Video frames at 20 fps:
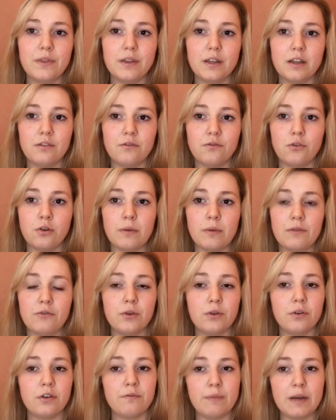inform
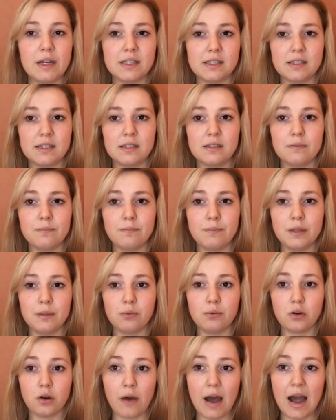everyone to best be
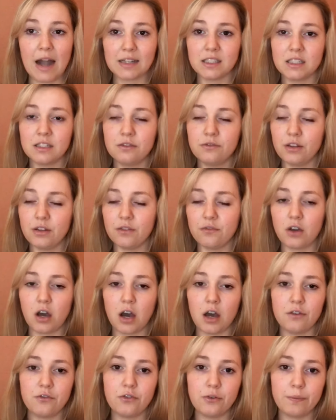proactive if,
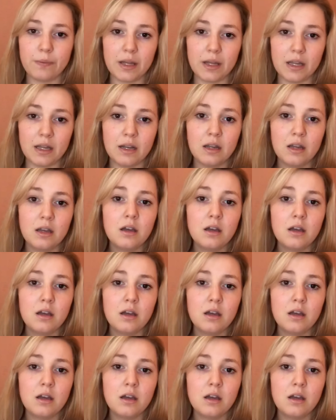God forbid,